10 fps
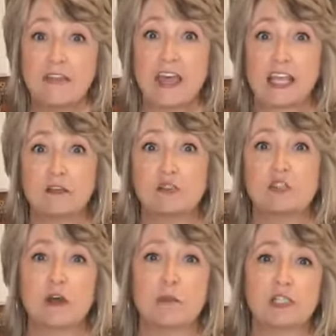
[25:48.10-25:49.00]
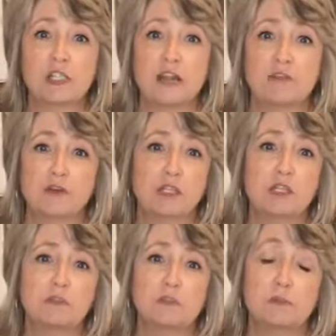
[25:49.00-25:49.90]
Thank you so much to everyone
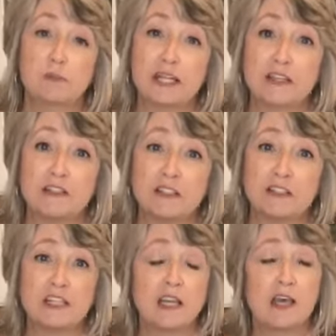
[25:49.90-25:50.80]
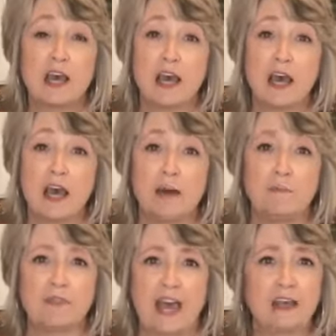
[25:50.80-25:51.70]
who sprinkled.
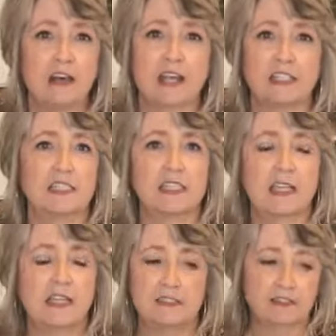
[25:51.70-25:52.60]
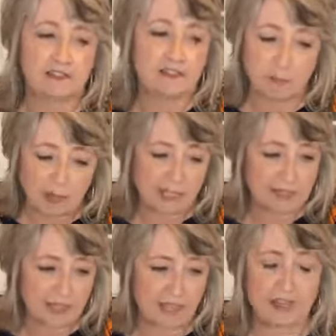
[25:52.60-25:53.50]
Um, that honestly is the
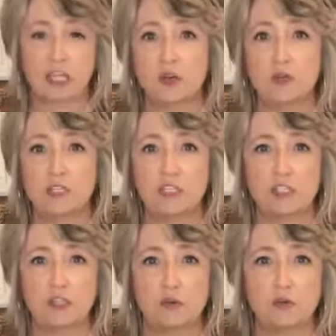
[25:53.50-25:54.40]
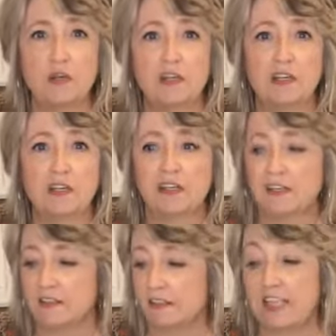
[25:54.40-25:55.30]
biggest thing that you can do
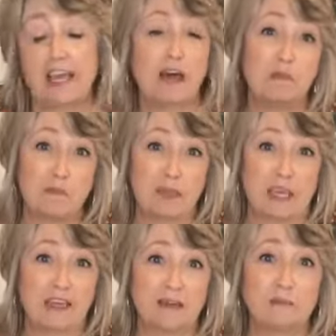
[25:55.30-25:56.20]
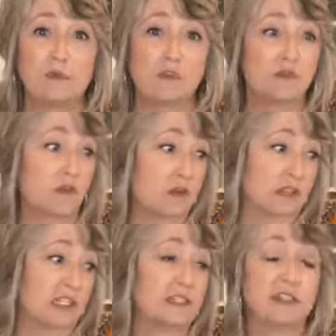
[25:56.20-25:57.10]
to help me moving
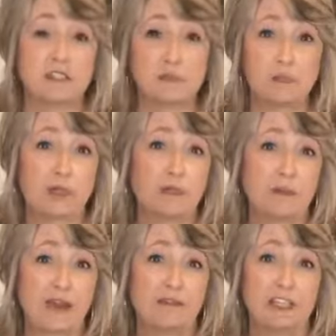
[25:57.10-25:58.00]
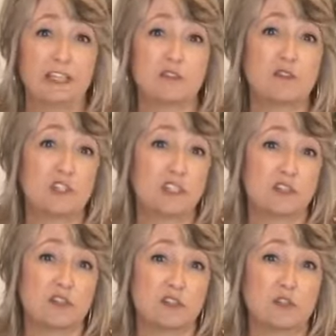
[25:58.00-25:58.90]
forward is to sprinkle my videos to
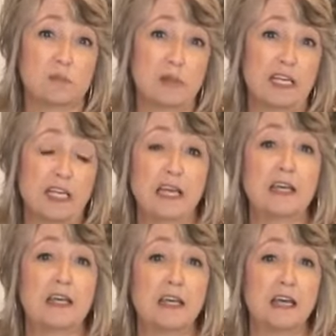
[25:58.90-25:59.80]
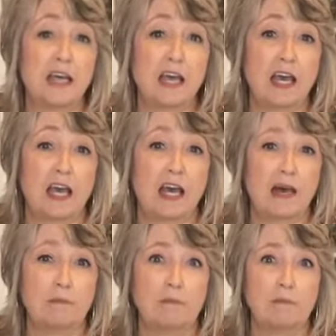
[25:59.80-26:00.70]
your social media.
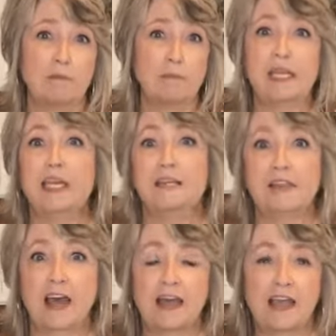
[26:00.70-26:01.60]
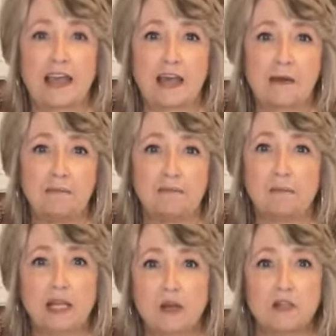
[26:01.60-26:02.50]
Um, because I am,
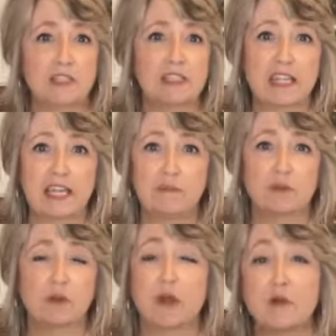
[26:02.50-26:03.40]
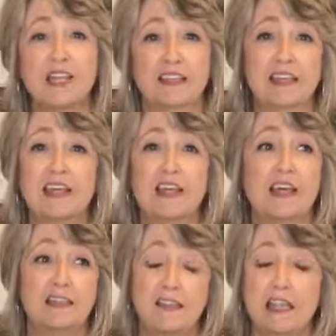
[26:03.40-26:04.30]
my goal to keep growing
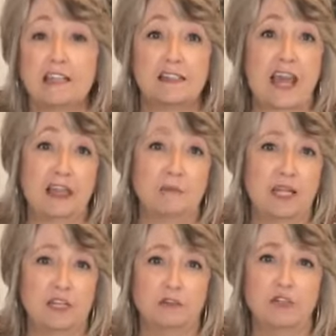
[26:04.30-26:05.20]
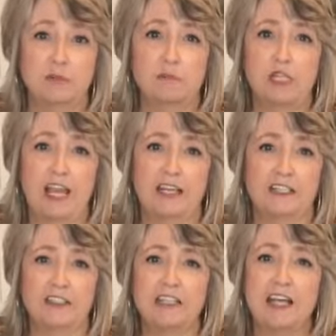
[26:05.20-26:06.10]
this and my YouTube
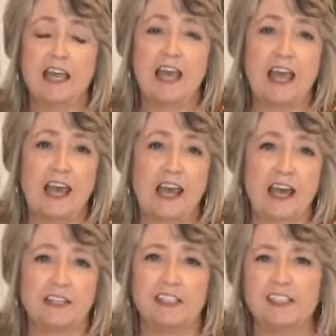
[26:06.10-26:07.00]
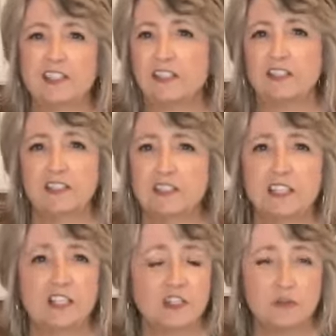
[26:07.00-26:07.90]
channel and to,
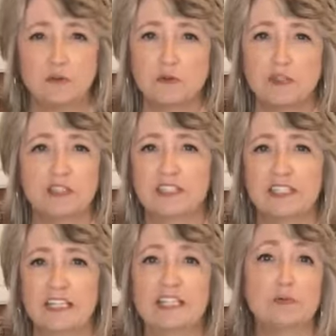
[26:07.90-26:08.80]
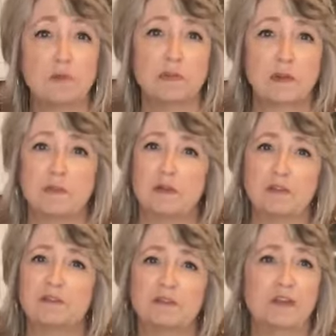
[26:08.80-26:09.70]
to do, uh, to teach more
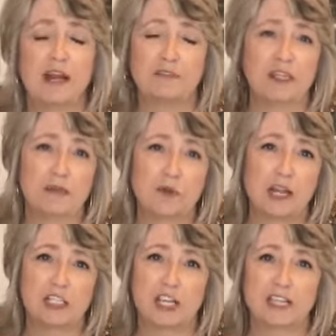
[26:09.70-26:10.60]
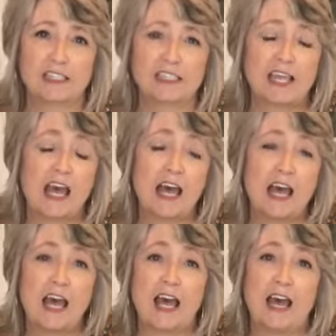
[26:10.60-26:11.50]
people crafting projects.
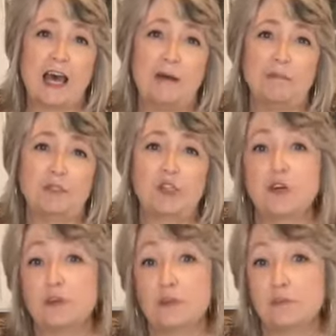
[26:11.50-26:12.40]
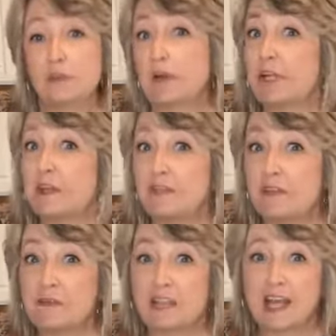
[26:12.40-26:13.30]
Um, so sprinkle
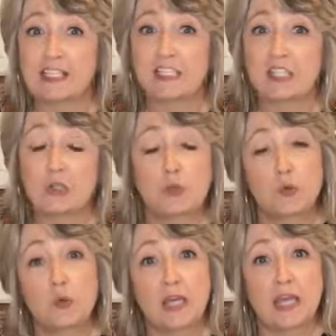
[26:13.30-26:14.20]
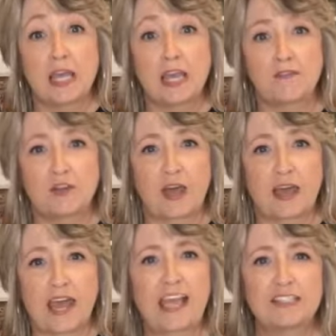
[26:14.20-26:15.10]
if you would like to. If you
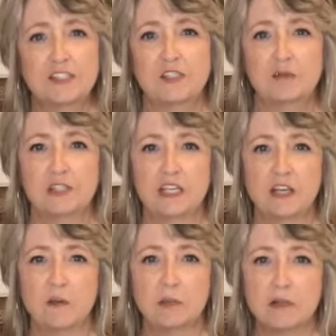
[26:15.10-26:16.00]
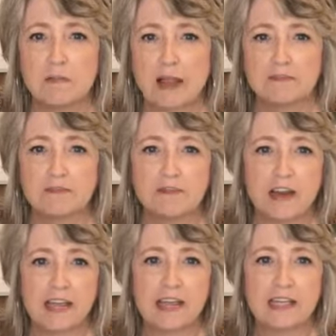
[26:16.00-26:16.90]
have, hey Susie Noble, my
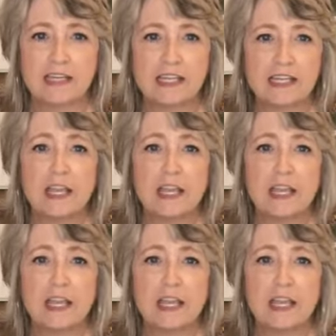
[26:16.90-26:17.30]
friend.